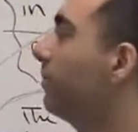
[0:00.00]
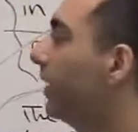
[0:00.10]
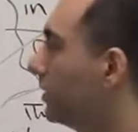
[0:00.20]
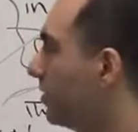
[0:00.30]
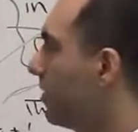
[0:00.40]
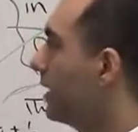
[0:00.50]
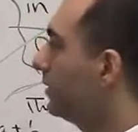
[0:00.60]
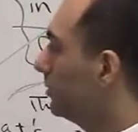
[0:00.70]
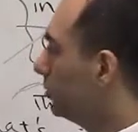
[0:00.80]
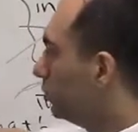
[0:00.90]
and because of
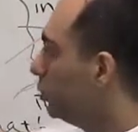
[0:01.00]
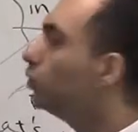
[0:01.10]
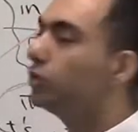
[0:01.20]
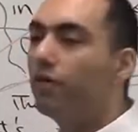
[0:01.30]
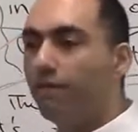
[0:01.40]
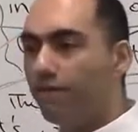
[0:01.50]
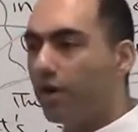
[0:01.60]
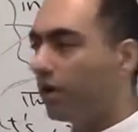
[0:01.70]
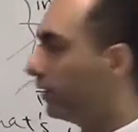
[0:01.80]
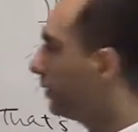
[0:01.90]
that. Due to,
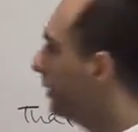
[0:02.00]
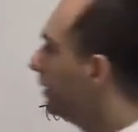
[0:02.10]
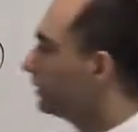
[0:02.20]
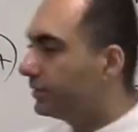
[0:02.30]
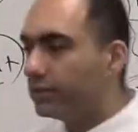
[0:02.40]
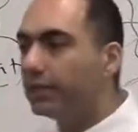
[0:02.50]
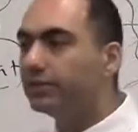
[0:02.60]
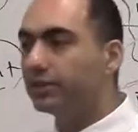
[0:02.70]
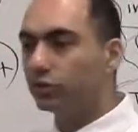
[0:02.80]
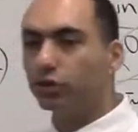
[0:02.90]
very good.
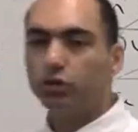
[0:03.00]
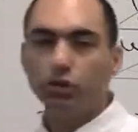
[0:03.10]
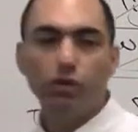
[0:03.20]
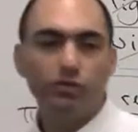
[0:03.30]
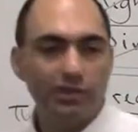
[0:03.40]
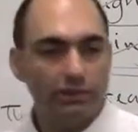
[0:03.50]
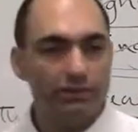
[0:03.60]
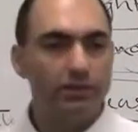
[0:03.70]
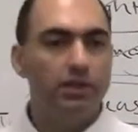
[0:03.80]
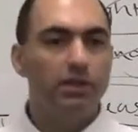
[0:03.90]
Since, it's good to know
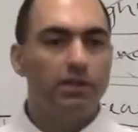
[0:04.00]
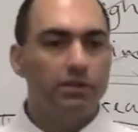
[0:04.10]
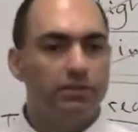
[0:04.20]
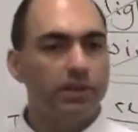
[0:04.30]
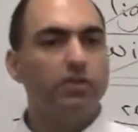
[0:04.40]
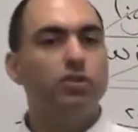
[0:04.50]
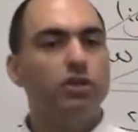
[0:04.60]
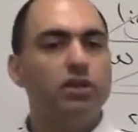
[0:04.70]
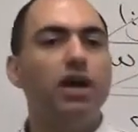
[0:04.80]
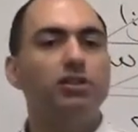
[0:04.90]
since. Since
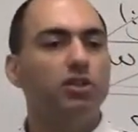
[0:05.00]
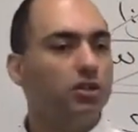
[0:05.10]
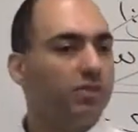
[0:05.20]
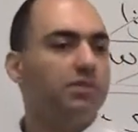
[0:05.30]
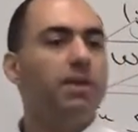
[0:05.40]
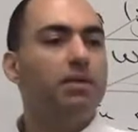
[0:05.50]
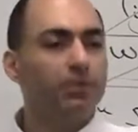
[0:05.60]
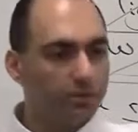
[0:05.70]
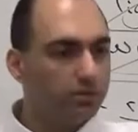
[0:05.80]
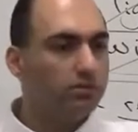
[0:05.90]
you're a doctor, you must be
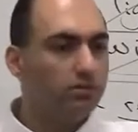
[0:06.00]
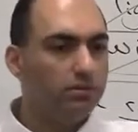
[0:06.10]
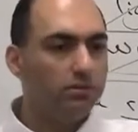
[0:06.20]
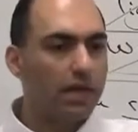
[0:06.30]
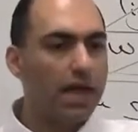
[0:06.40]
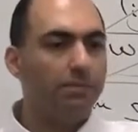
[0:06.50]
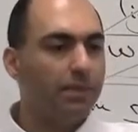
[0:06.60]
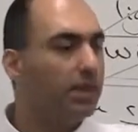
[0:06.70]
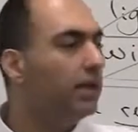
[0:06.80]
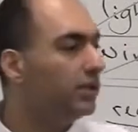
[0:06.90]
able to help
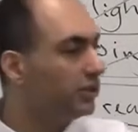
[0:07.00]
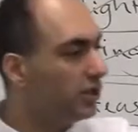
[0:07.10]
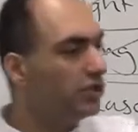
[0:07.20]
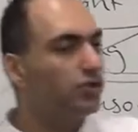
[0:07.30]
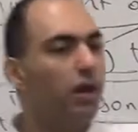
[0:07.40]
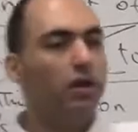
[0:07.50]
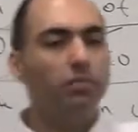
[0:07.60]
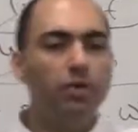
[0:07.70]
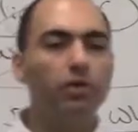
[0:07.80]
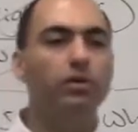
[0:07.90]
me. Since you're a
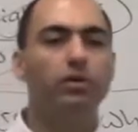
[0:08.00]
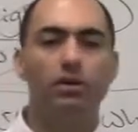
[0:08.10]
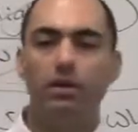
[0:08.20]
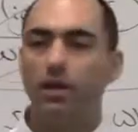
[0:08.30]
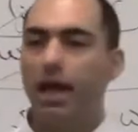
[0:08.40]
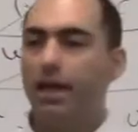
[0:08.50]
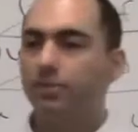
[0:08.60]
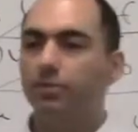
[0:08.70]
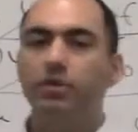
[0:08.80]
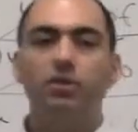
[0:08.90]
computer
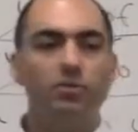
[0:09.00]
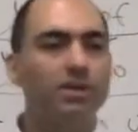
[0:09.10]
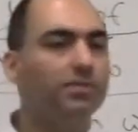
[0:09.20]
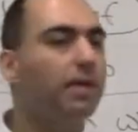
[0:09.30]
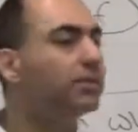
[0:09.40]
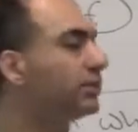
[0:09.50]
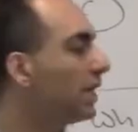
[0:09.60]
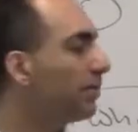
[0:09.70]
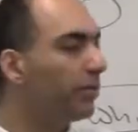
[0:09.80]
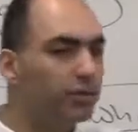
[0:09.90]
expert, you must be able to
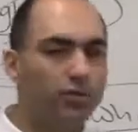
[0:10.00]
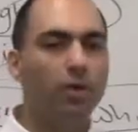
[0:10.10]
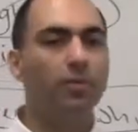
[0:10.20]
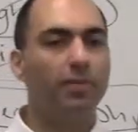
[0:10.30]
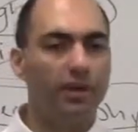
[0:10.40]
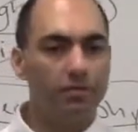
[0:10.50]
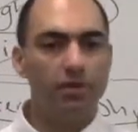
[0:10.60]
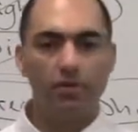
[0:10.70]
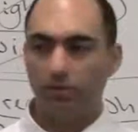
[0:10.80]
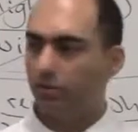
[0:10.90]
tell me what's wrong with my
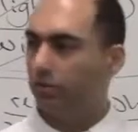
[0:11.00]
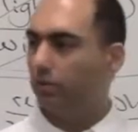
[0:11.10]
computer.